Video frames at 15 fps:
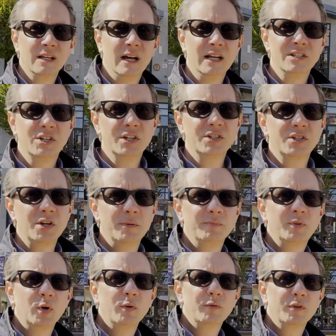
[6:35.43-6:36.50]
I just
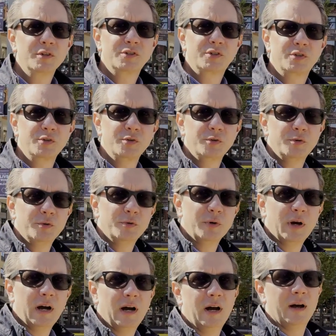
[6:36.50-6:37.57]
jumped over
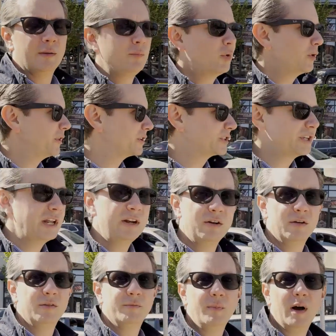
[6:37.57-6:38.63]
to more the
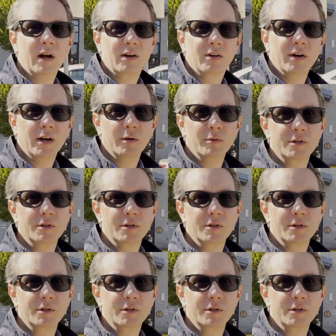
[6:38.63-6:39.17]
center of Montclair,